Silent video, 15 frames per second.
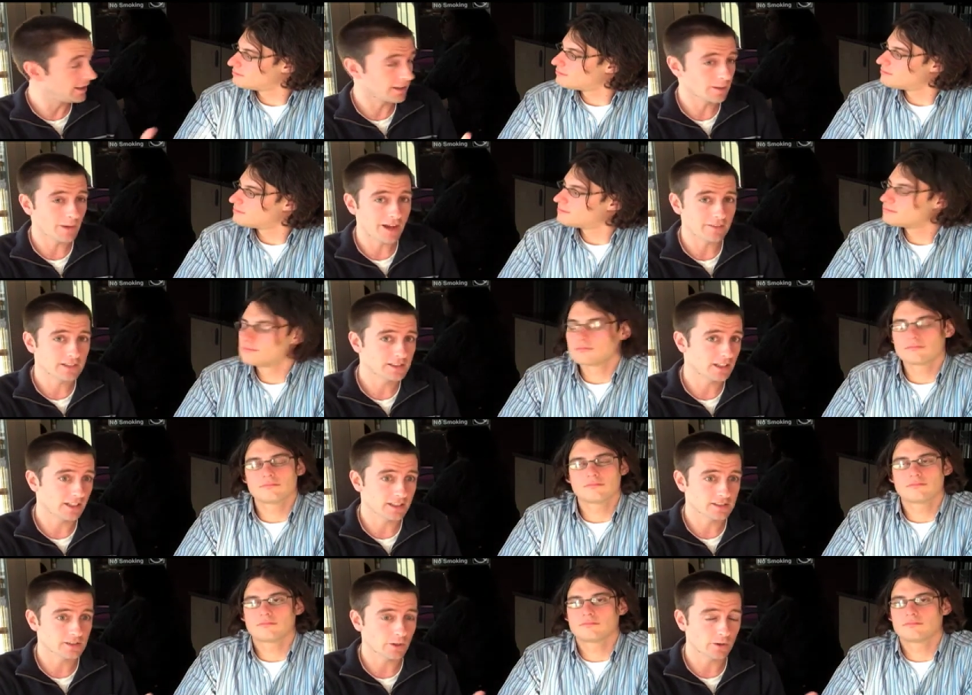Speaker 1: them obviously against
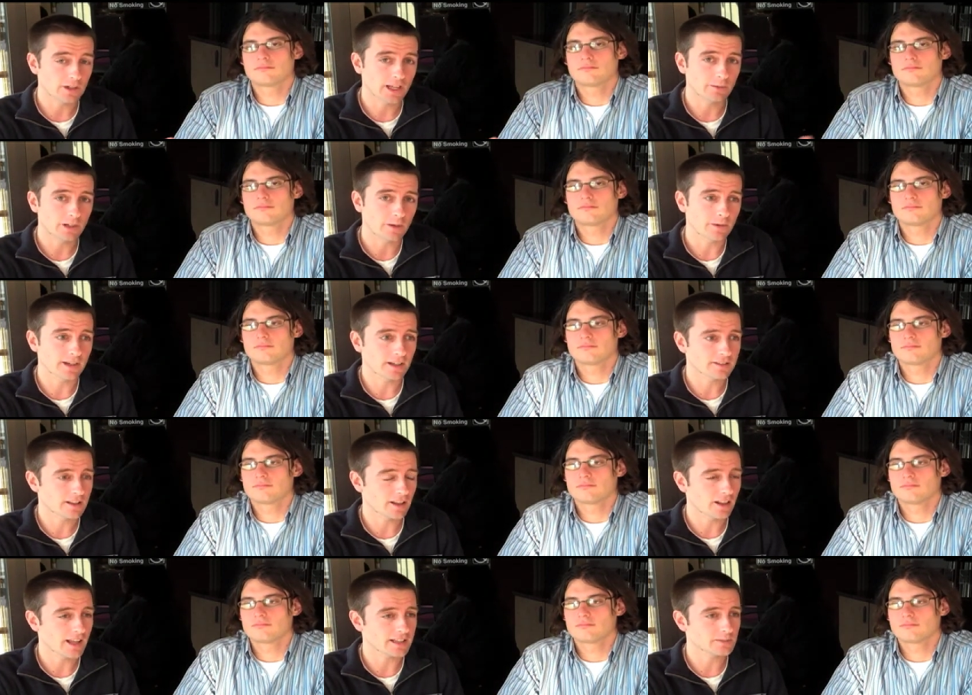Notre Dame, coming down to the
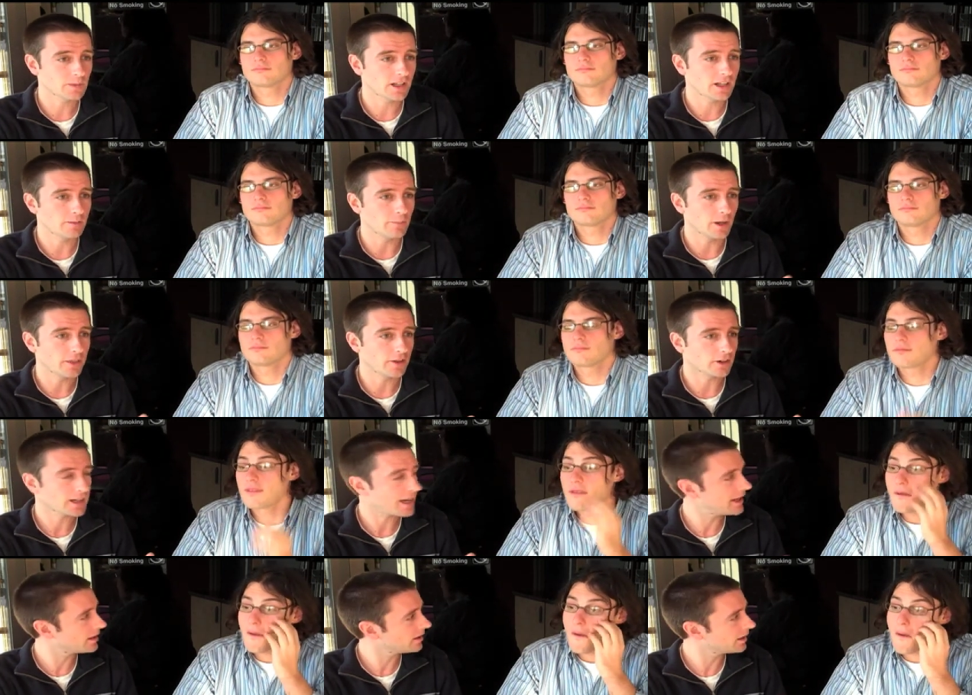last minute. But they're kind of
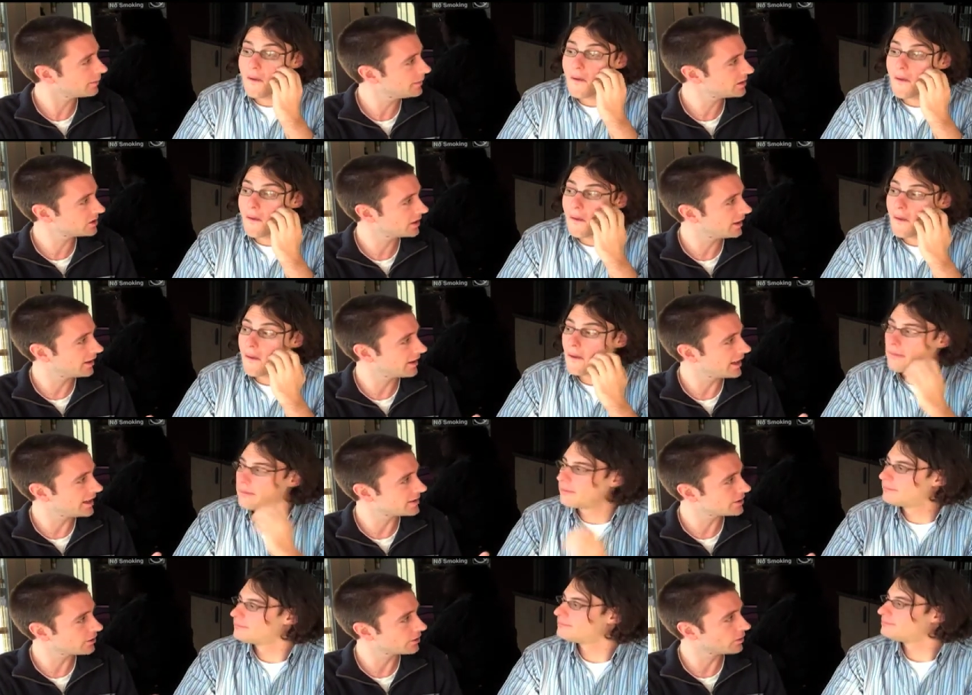like Michigan in that
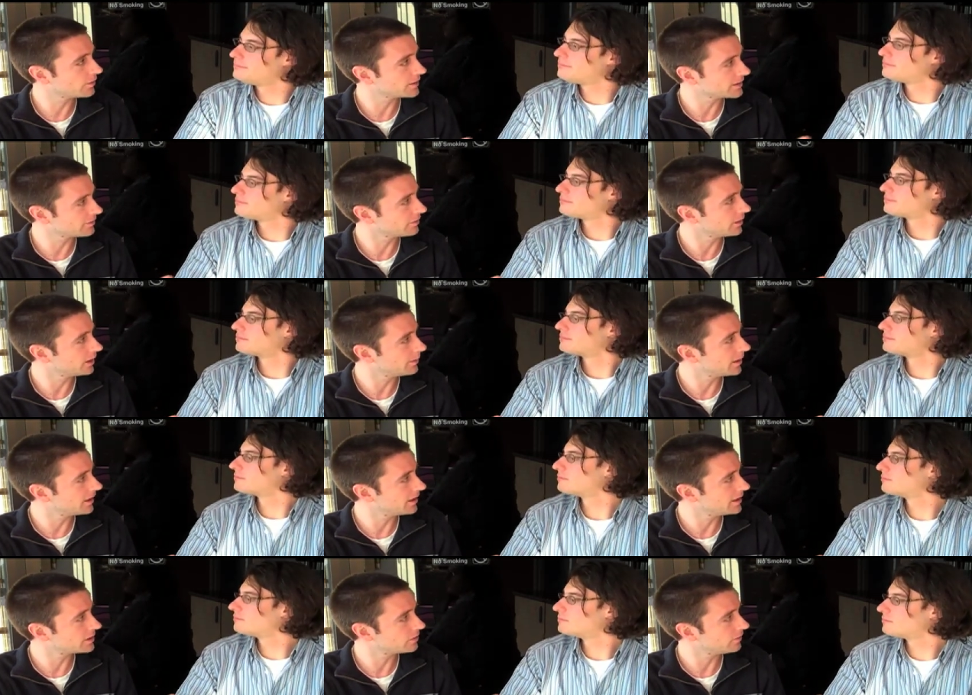turnovers have really been an issue
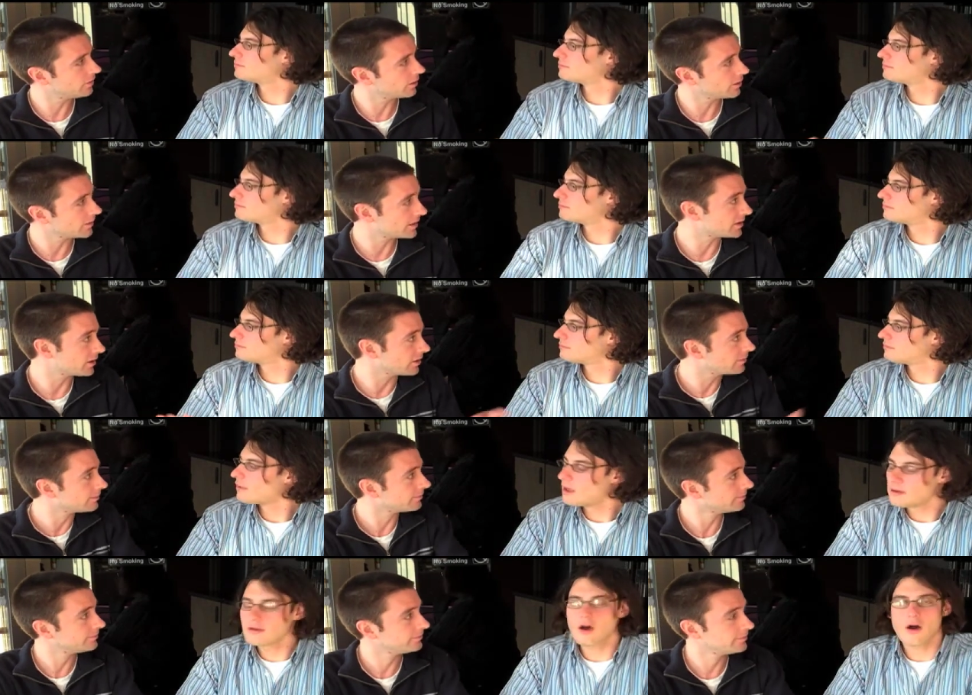for them this year.
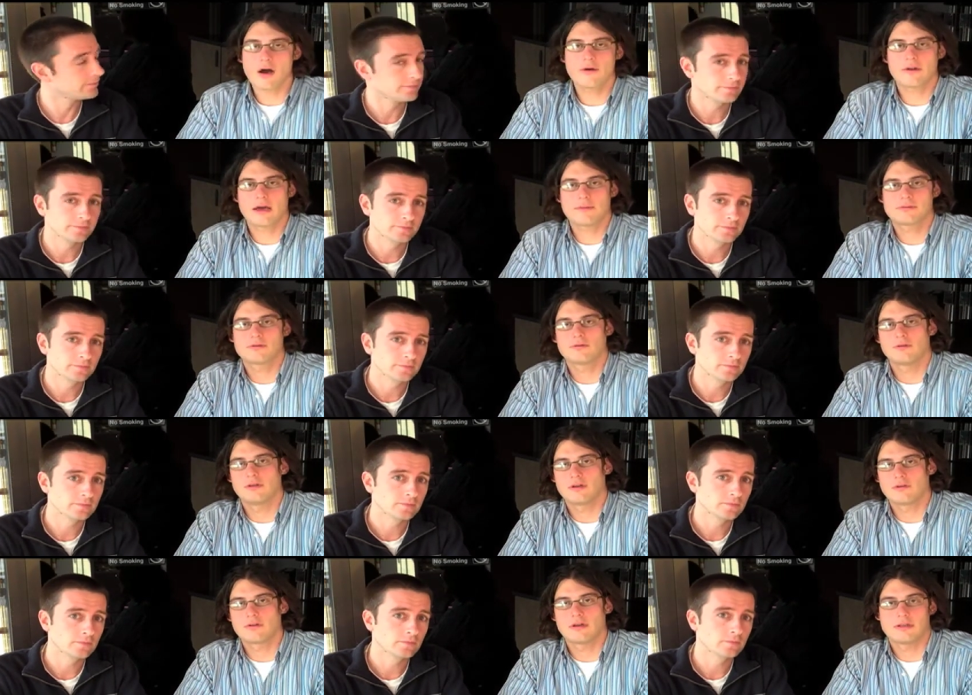No,
Speaker 2: I would absolutely agree.
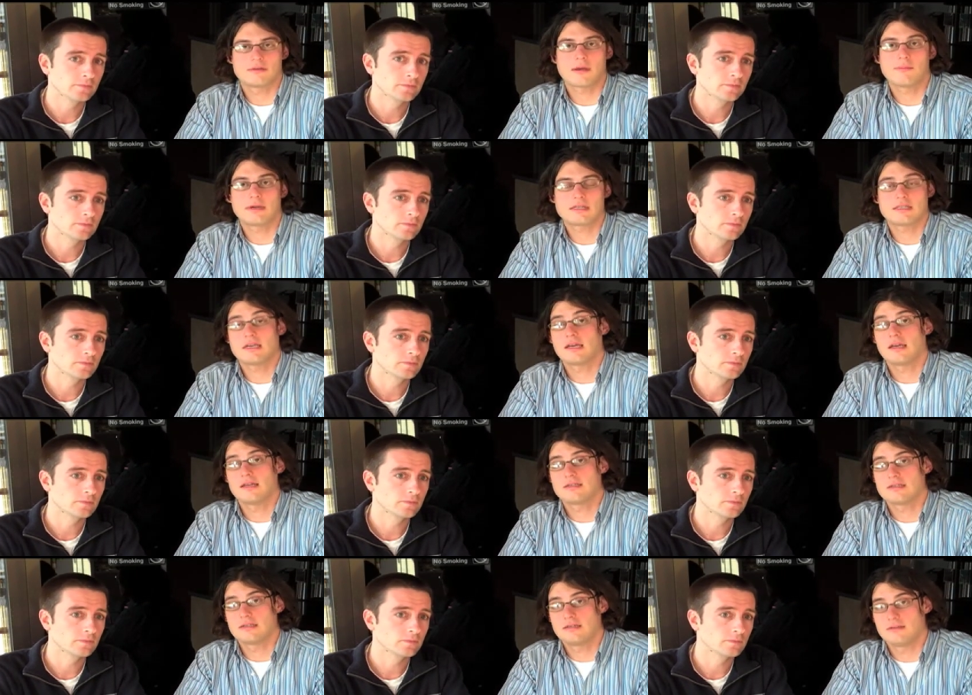It's, I'm not saying it's a
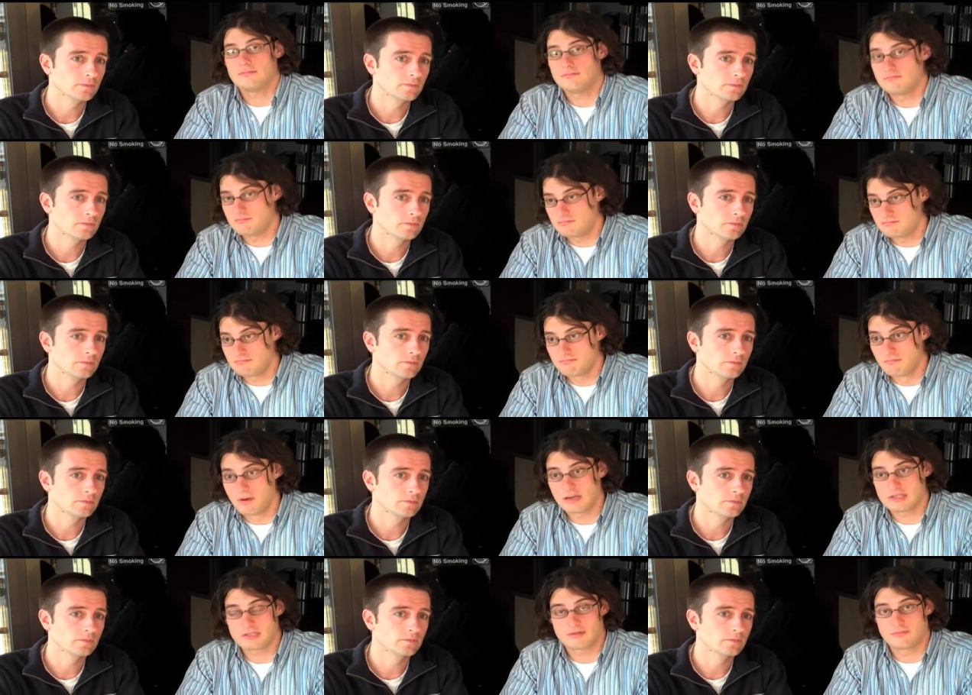must
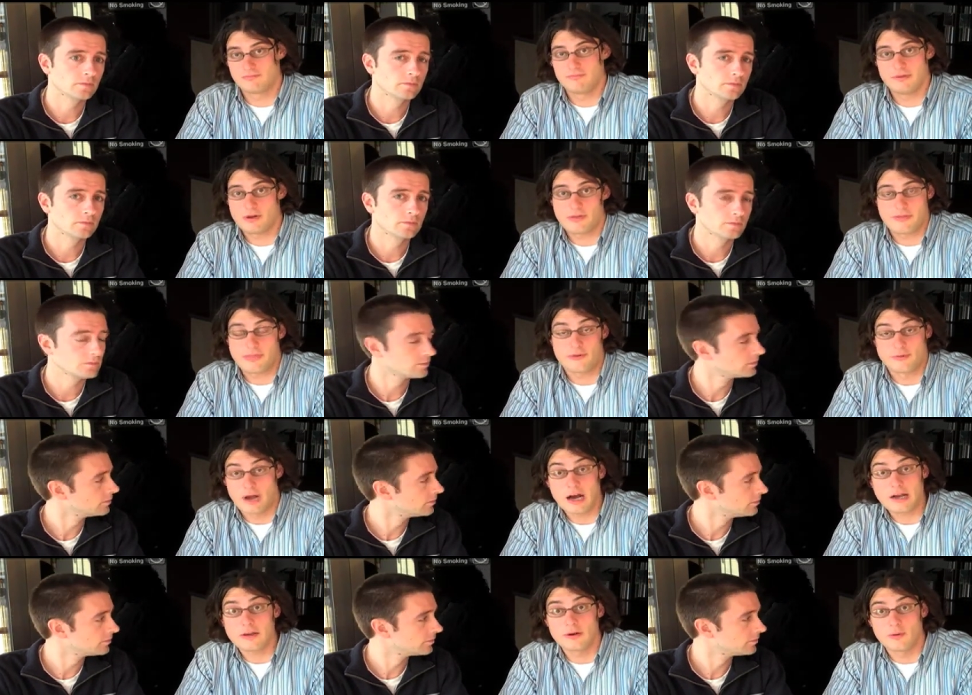you know that they're not going
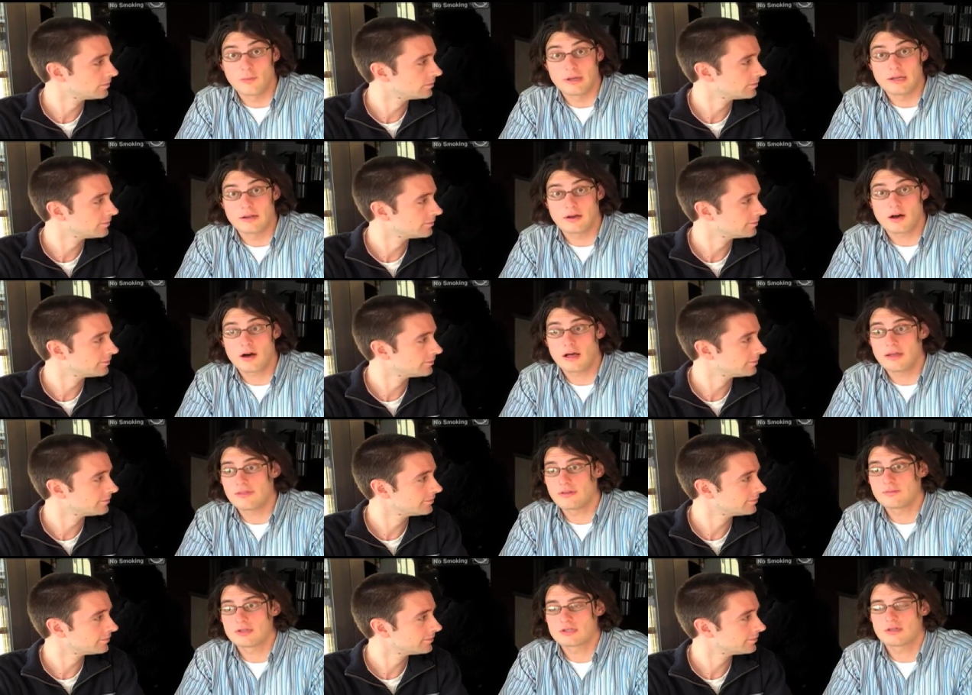to win at all. I think
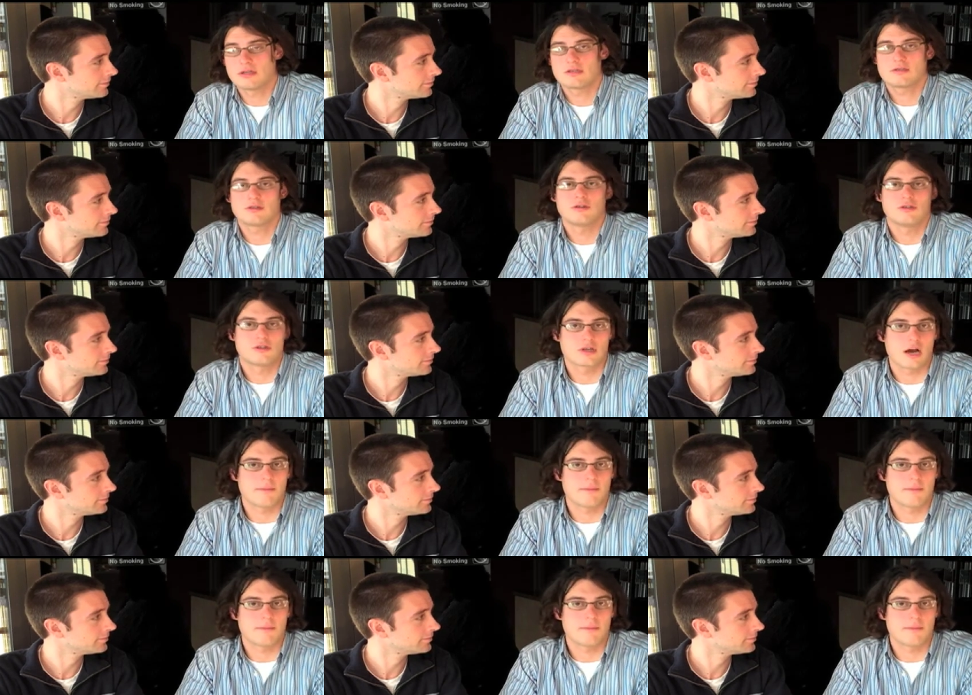Michigan has a good shot